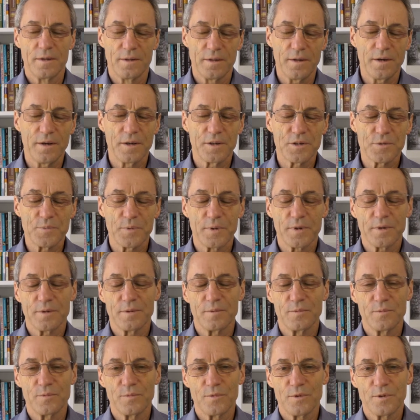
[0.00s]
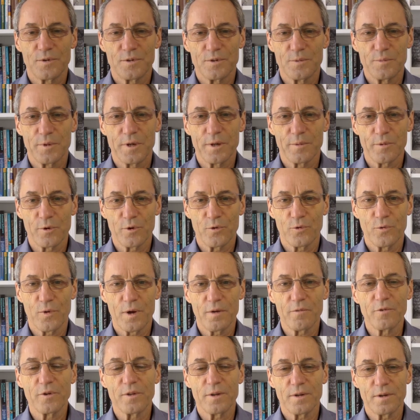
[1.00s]
they expect that you'll be able to do
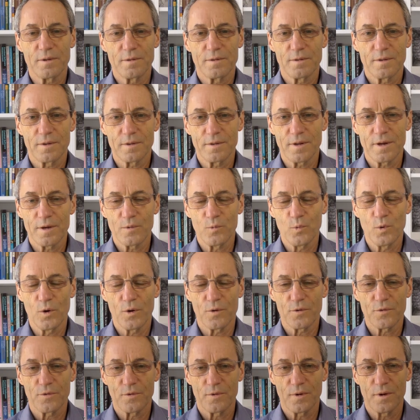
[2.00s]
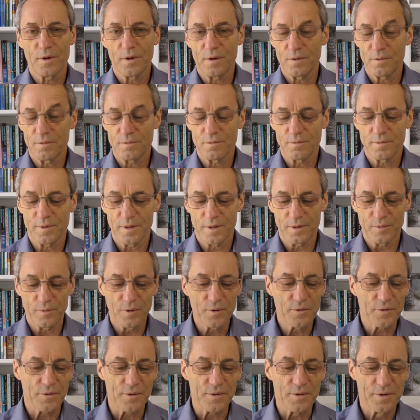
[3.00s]
everything that they want and when they
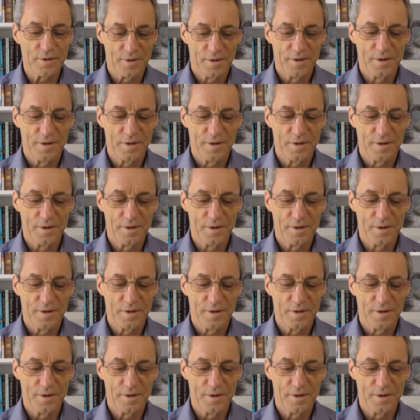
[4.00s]
want it.